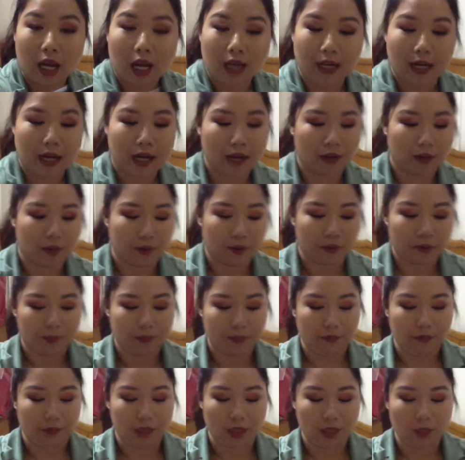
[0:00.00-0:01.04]
Now
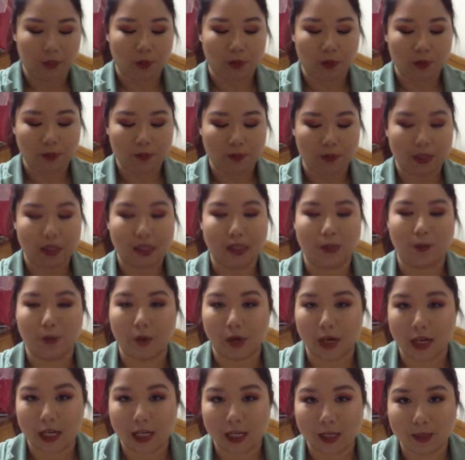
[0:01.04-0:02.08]
it wouldn't be a
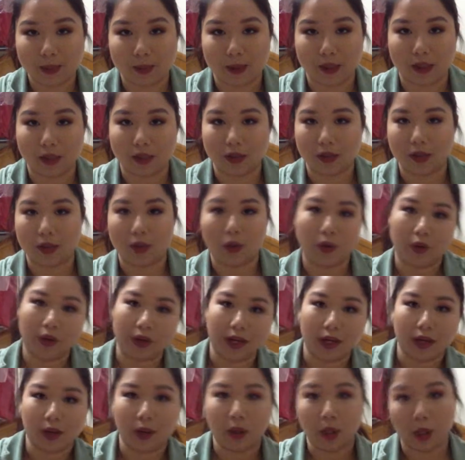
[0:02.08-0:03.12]
surprise because
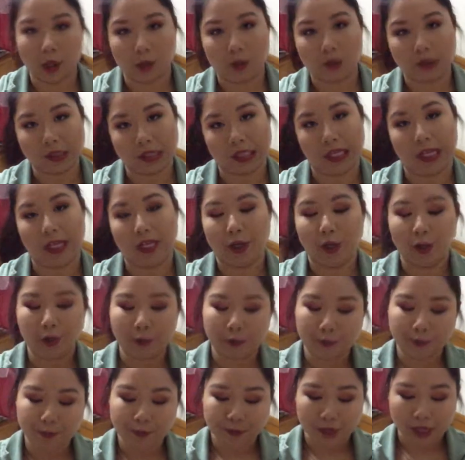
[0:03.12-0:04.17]
L'Oreal owns
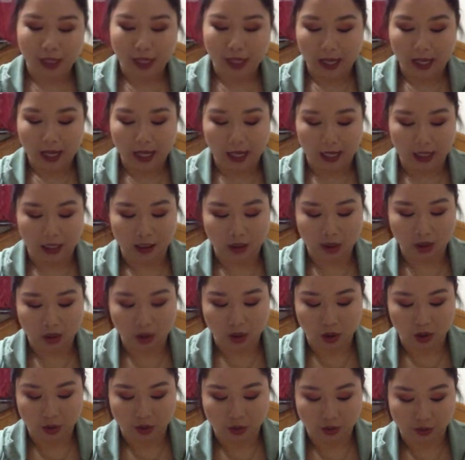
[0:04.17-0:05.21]
Lancome, and
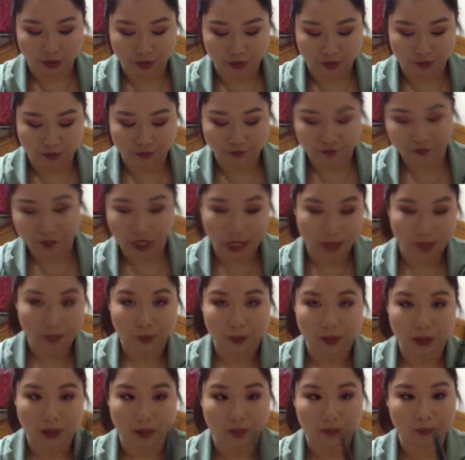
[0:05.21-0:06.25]
so I
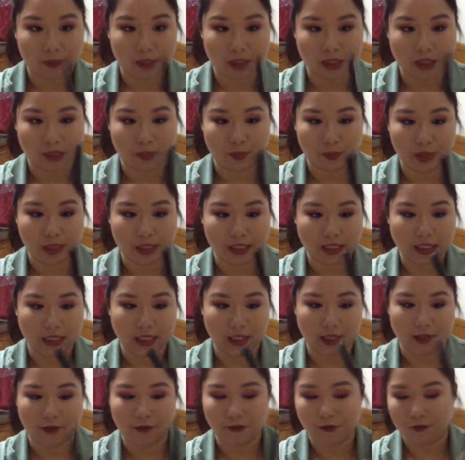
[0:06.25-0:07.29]
wouldn't be surprised
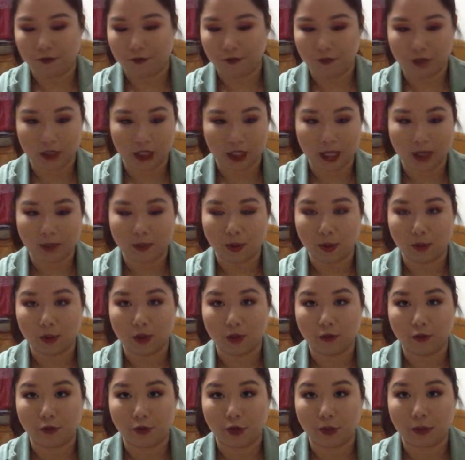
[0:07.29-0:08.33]
if they came out
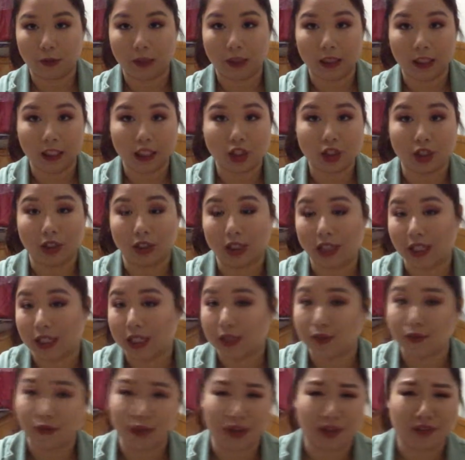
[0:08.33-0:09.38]
with a formulation that
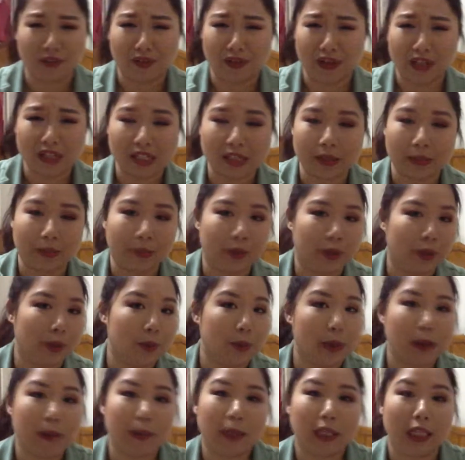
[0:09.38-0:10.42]
is very similar.
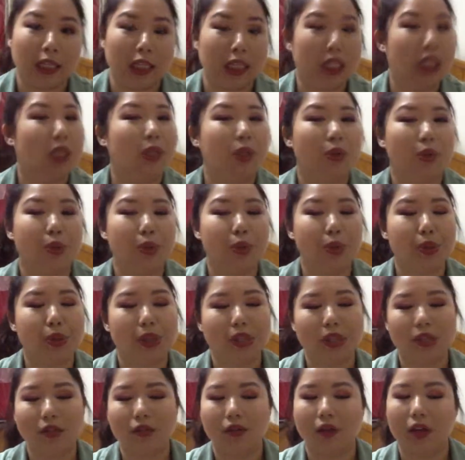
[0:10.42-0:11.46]
Maybe they
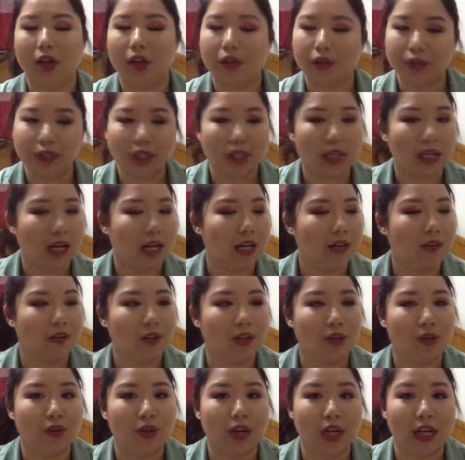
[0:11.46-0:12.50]
used other kind of
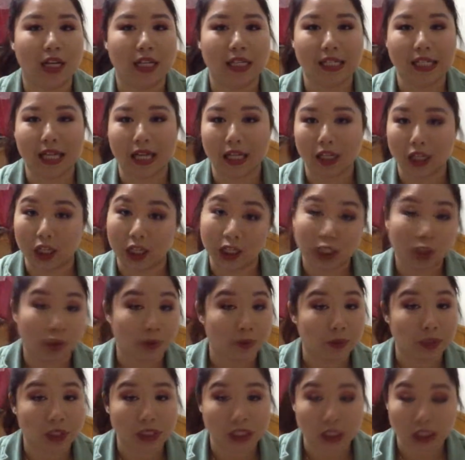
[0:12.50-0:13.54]
ingredients that
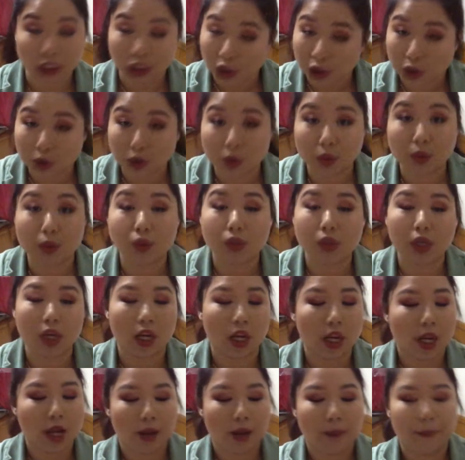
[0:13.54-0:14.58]
Lancome doesn't use,
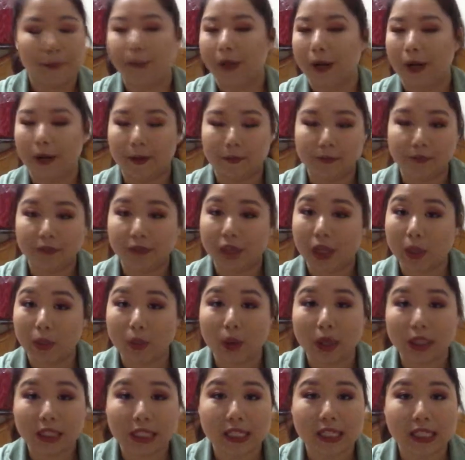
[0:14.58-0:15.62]
but they
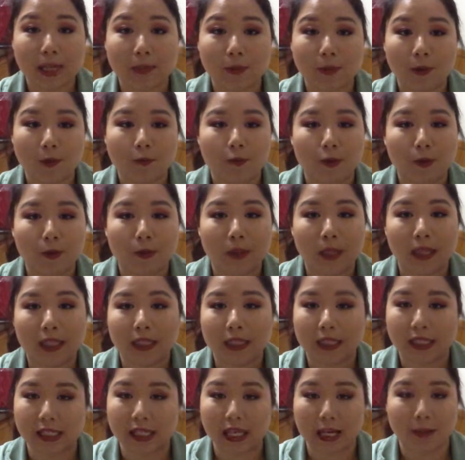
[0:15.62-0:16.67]
work the same way for me.
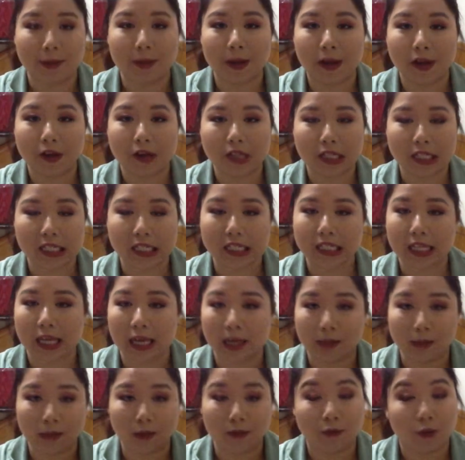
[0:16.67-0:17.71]
The staying power is the
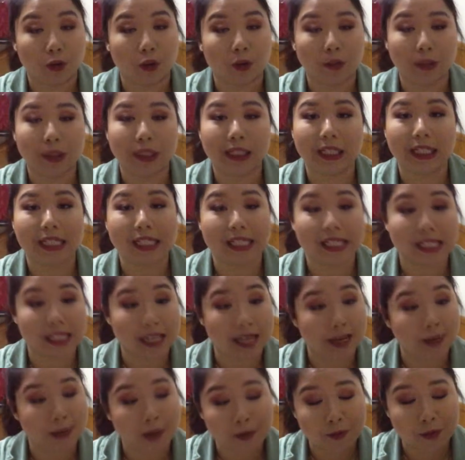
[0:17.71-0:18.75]
same, the formula is the
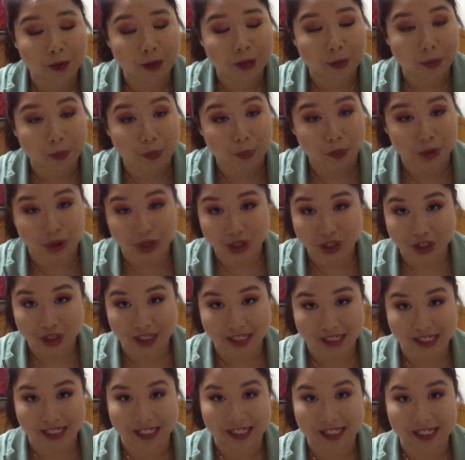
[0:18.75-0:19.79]
same, even the brush
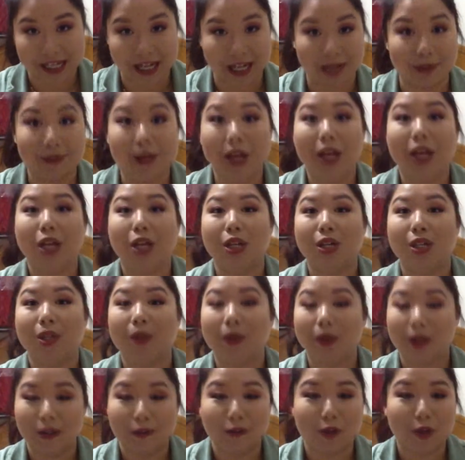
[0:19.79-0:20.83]
is the same.
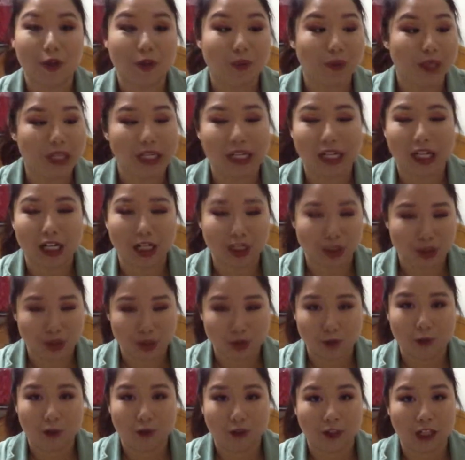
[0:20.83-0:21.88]
So if you need a
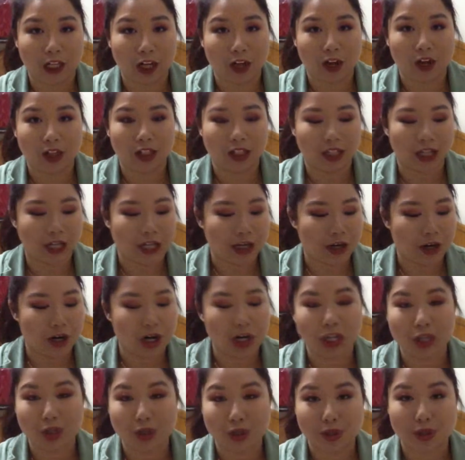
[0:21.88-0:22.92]
dupe of the art liner
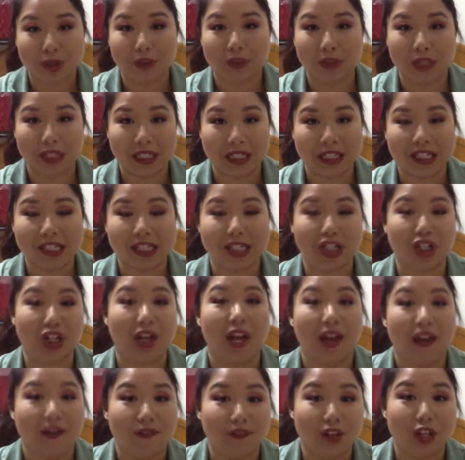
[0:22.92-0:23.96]
and you don't need such a
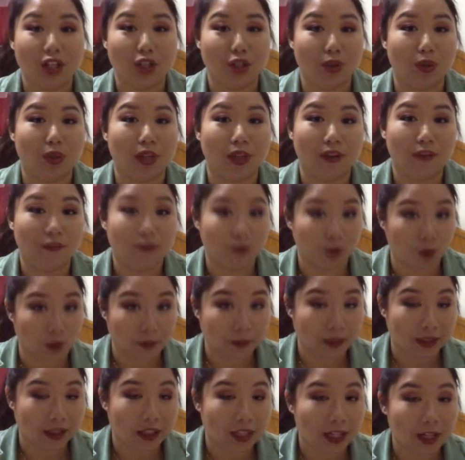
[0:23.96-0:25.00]
heavy duty
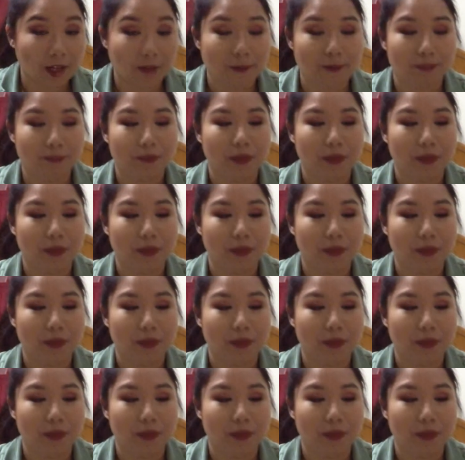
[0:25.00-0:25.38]
formula,